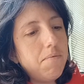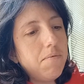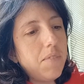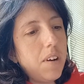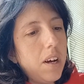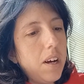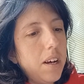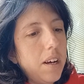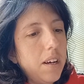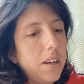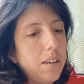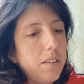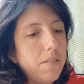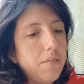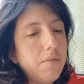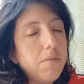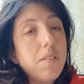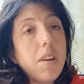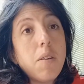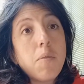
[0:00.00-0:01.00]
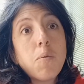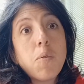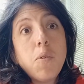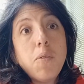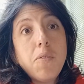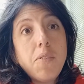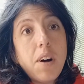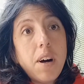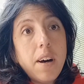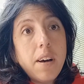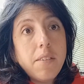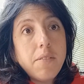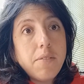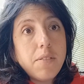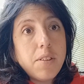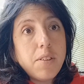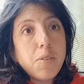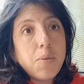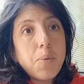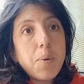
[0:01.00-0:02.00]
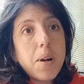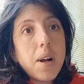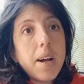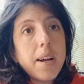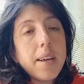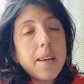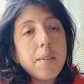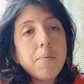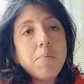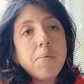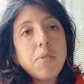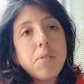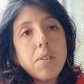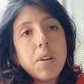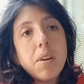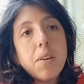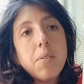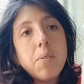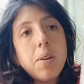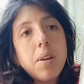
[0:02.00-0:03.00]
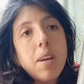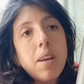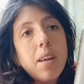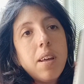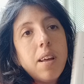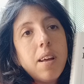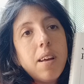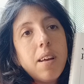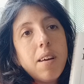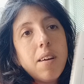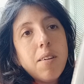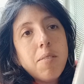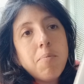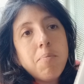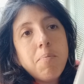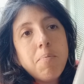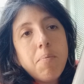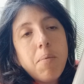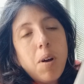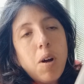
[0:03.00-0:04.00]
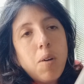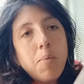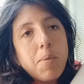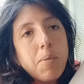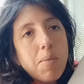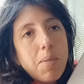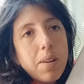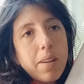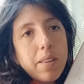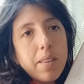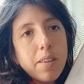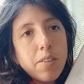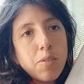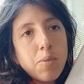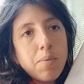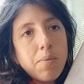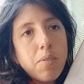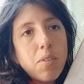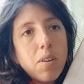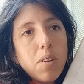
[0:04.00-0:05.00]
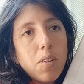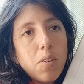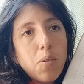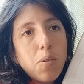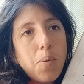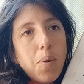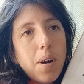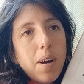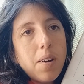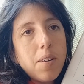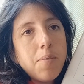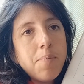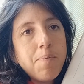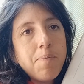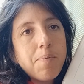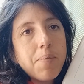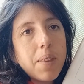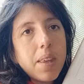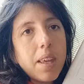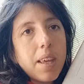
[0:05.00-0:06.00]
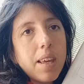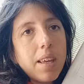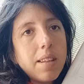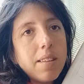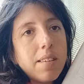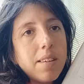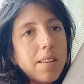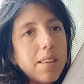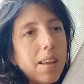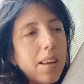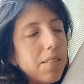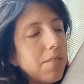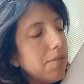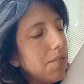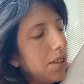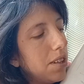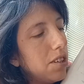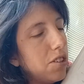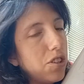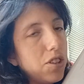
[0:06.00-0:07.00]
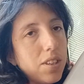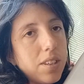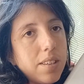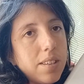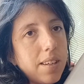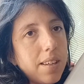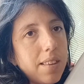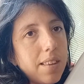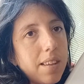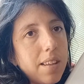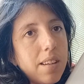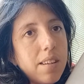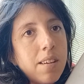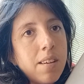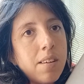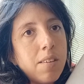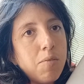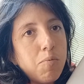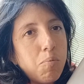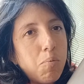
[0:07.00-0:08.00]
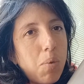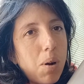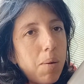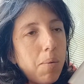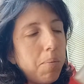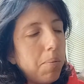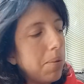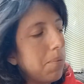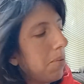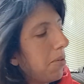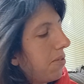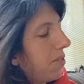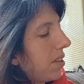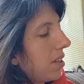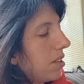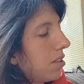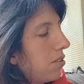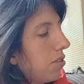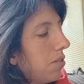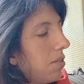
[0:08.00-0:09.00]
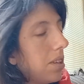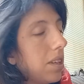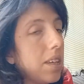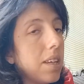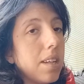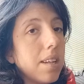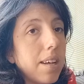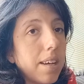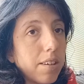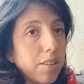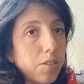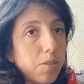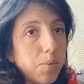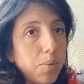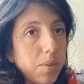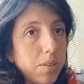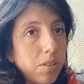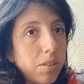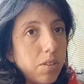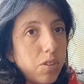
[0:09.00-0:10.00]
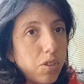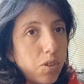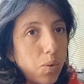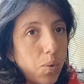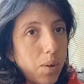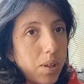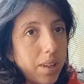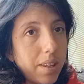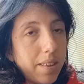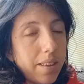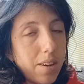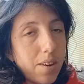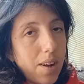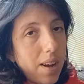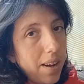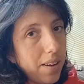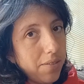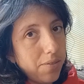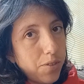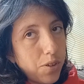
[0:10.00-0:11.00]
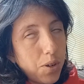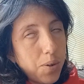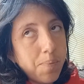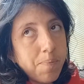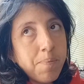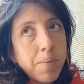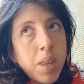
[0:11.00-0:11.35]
five. Yeah, rule five is where I am. So um, I'll be reading this one for a little while until I finish it and then probably move into the next one shortly thereafter.